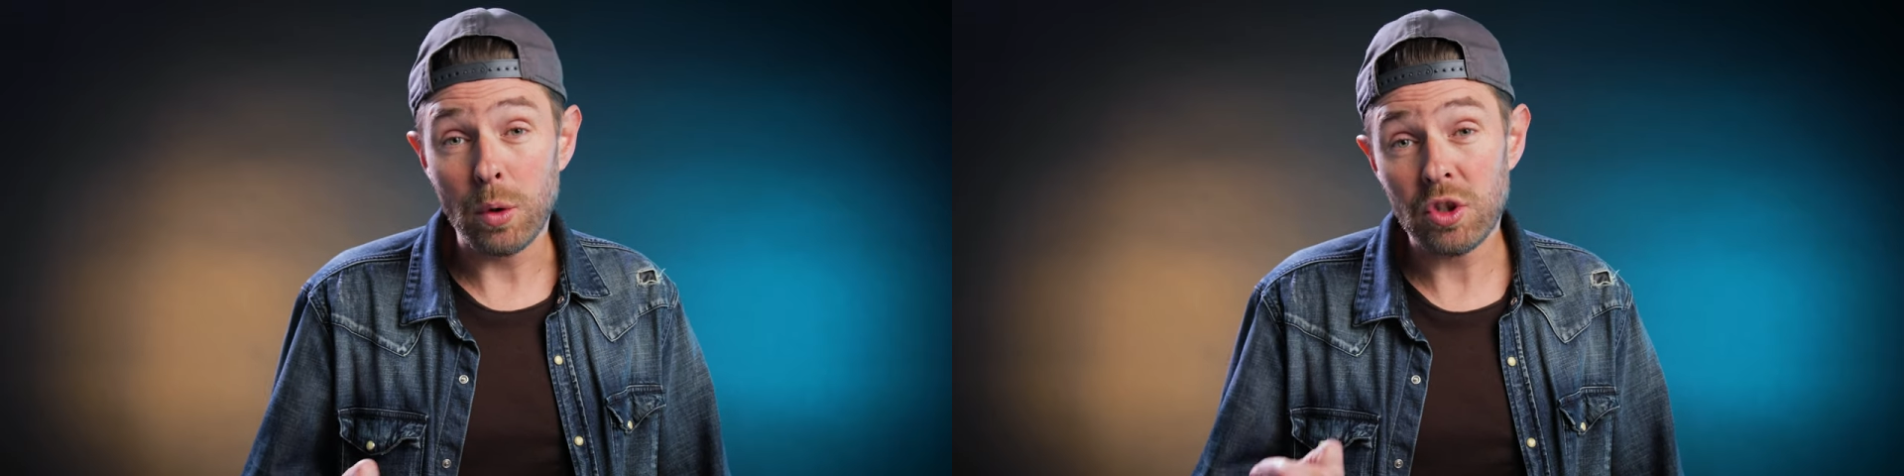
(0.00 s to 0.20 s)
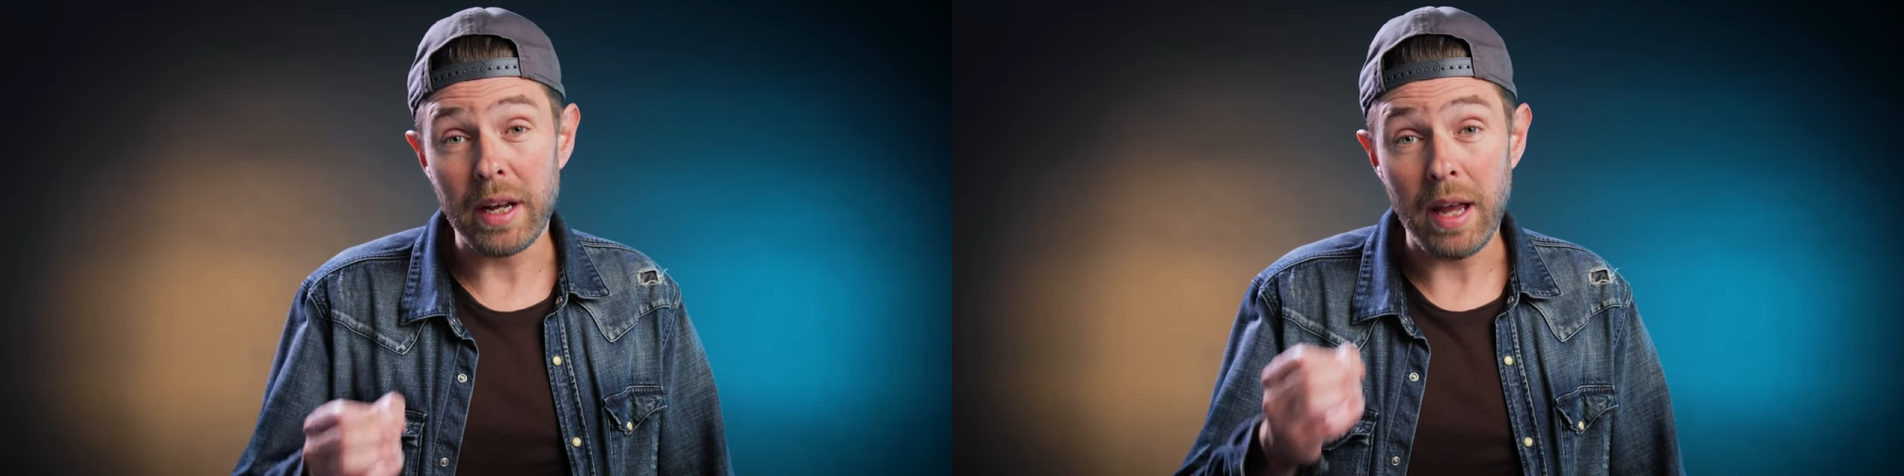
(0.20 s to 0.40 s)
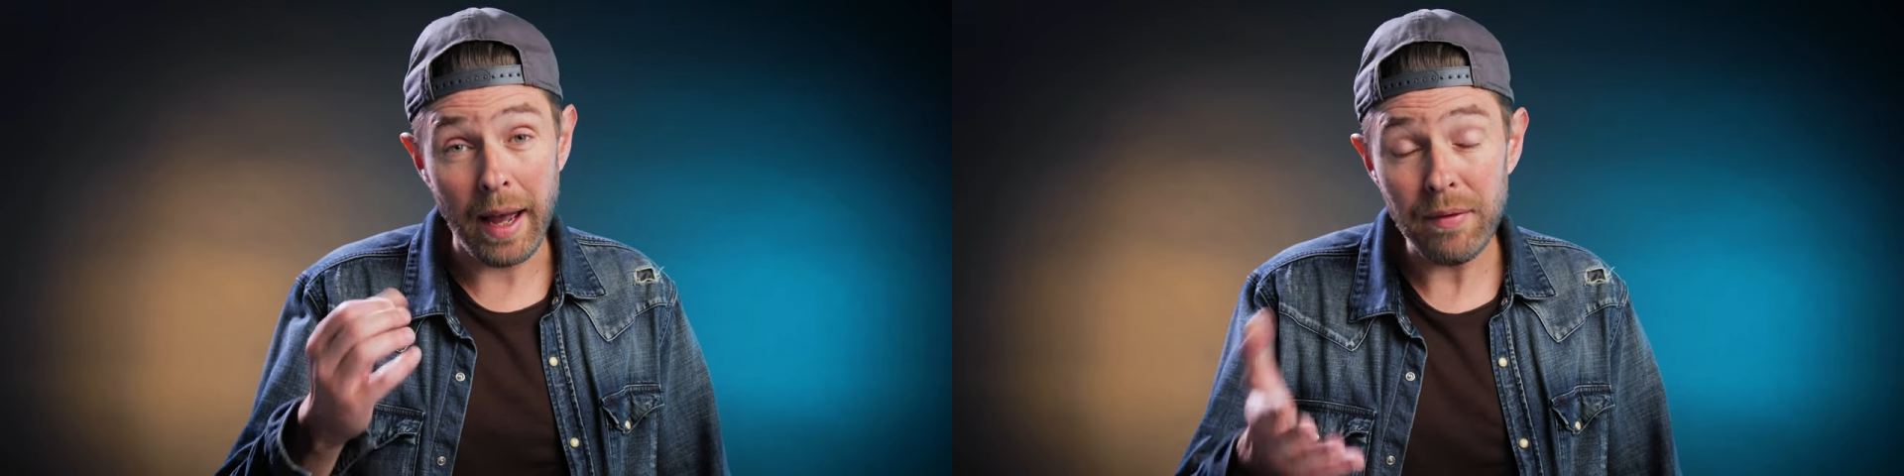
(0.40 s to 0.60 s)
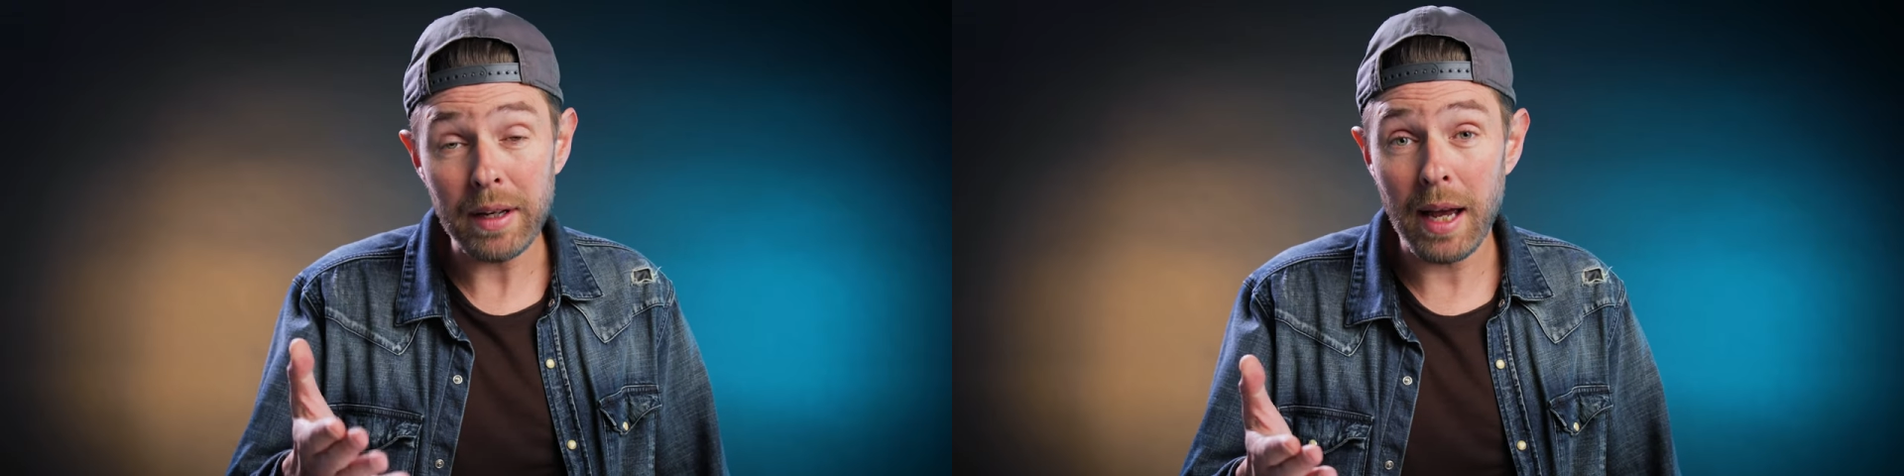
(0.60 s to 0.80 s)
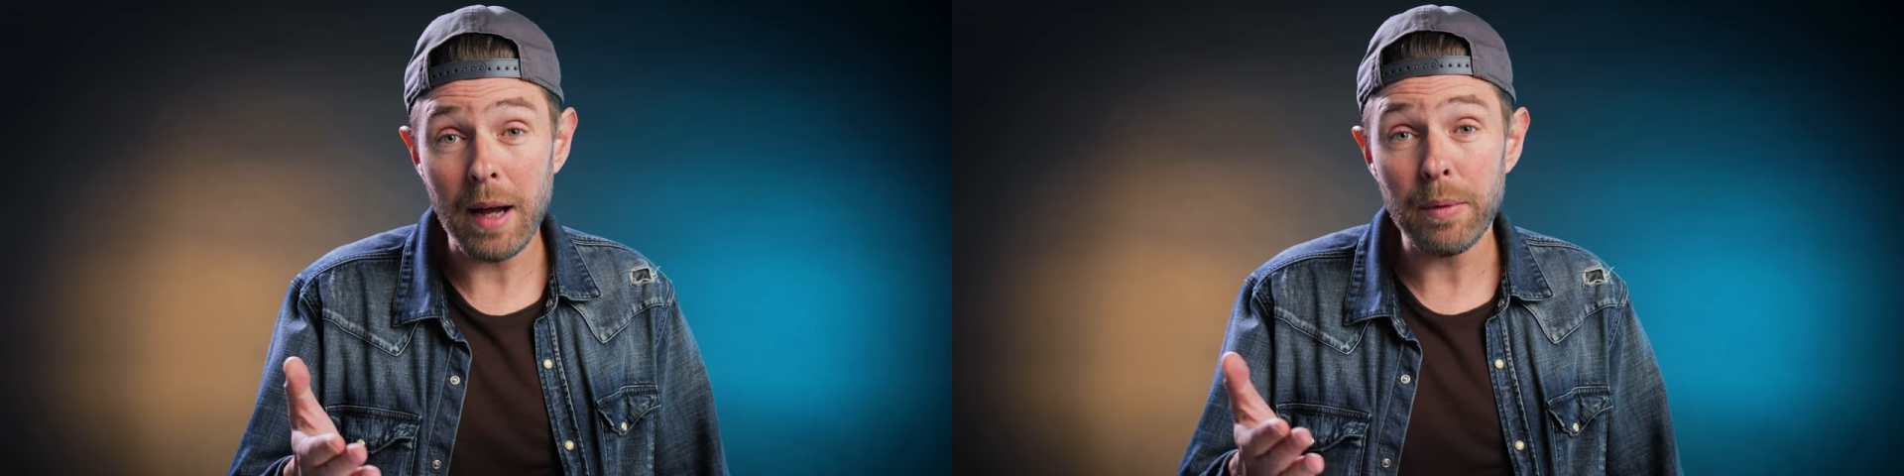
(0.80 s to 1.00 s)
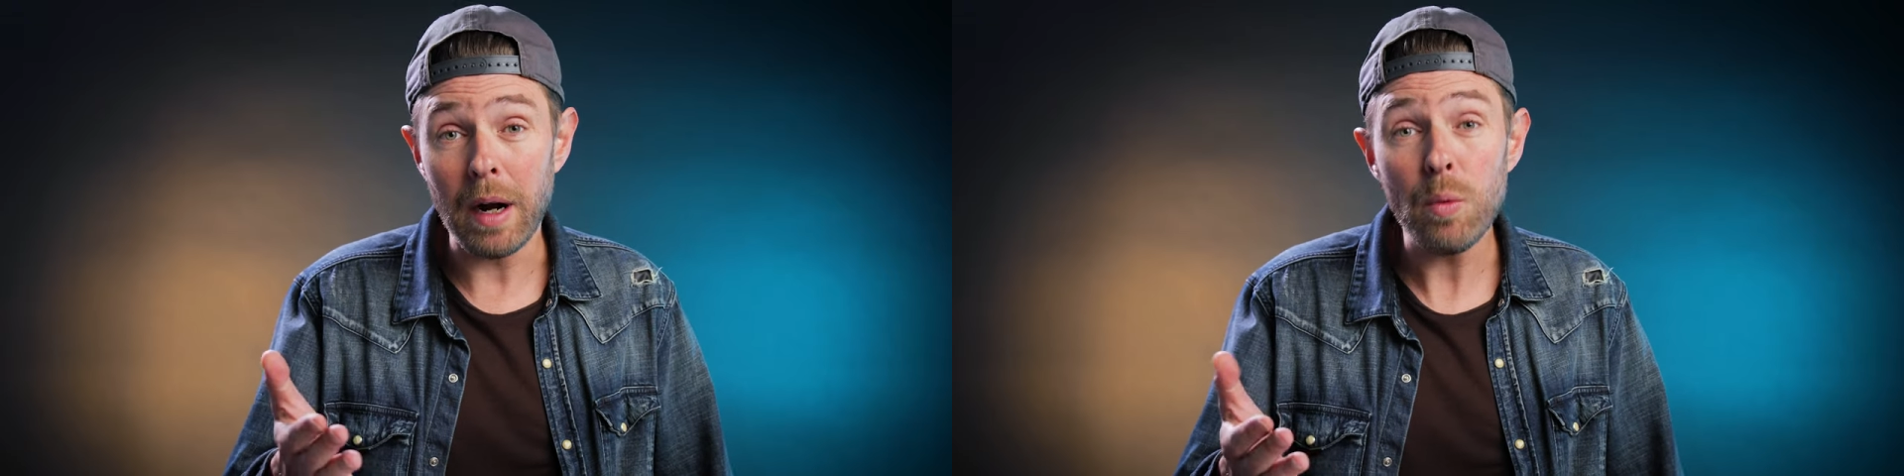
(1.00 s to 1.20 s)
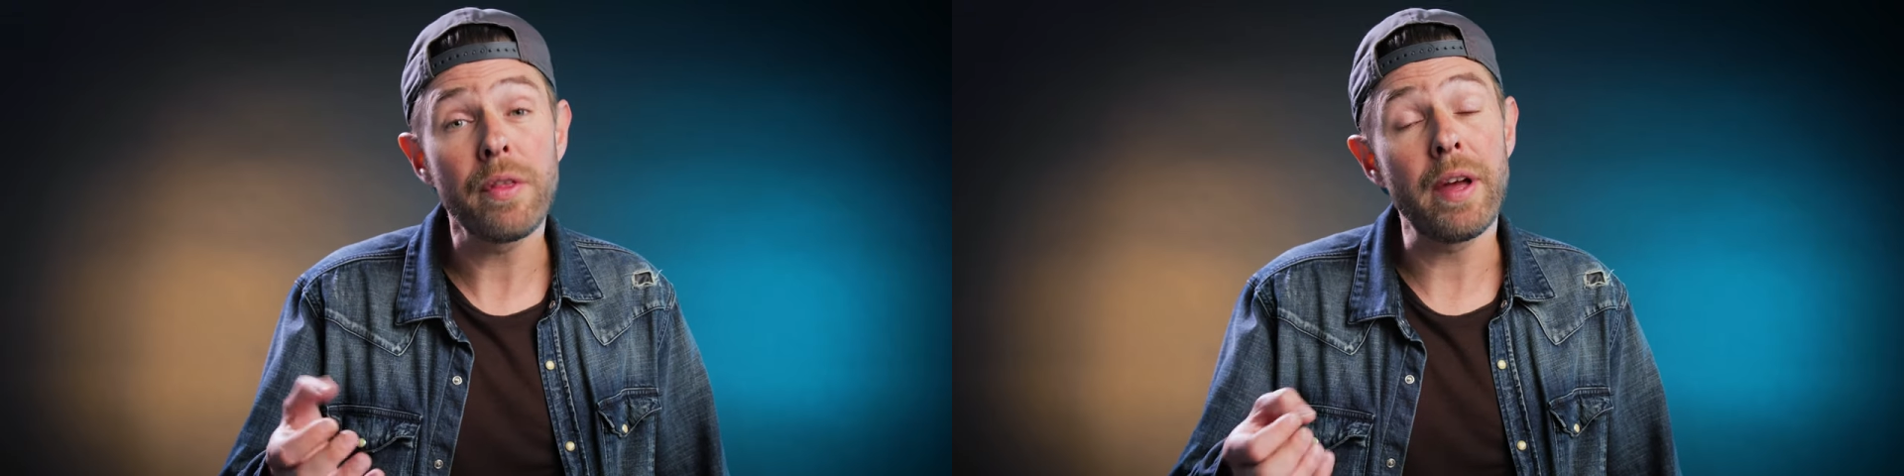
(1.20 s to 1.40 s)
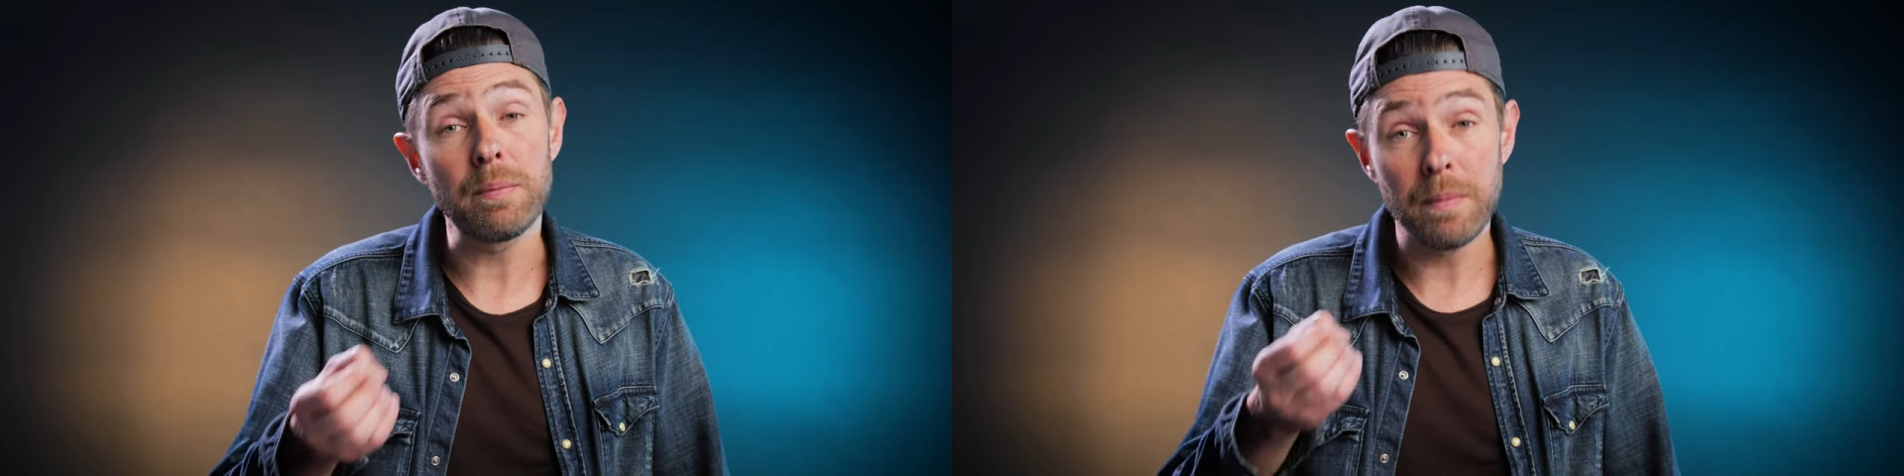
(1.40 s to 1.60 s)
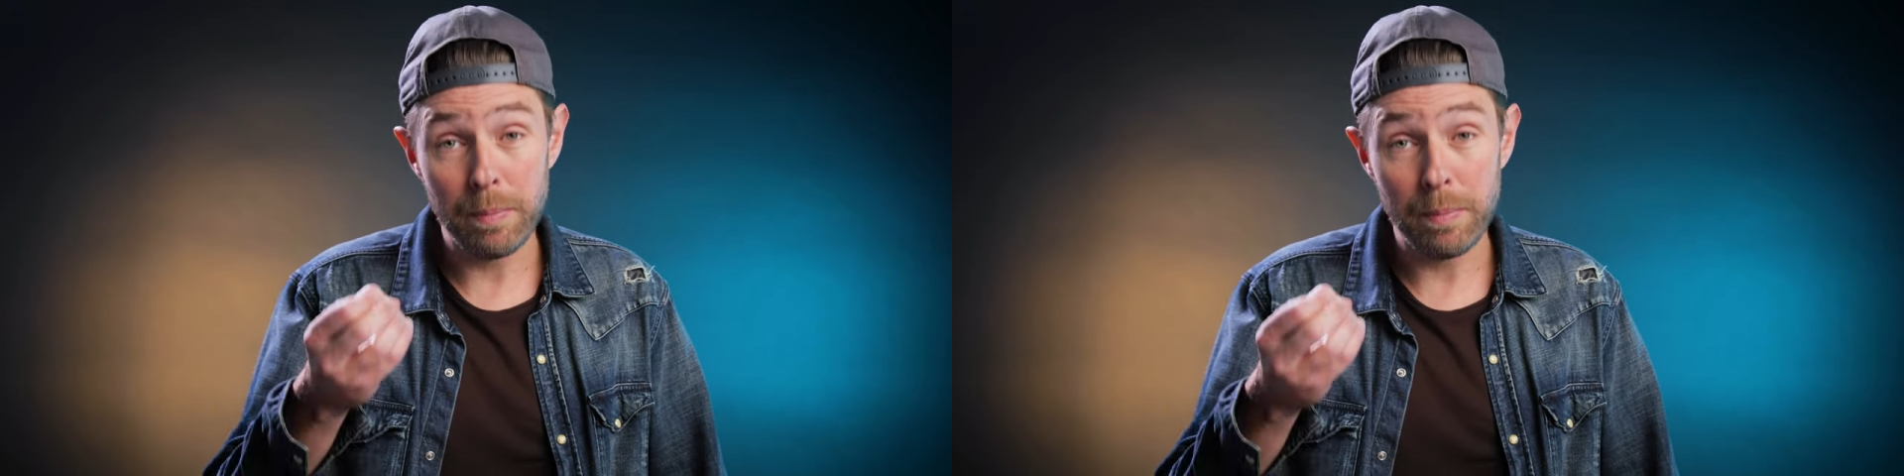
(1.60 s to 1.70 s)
use a heavy camera with a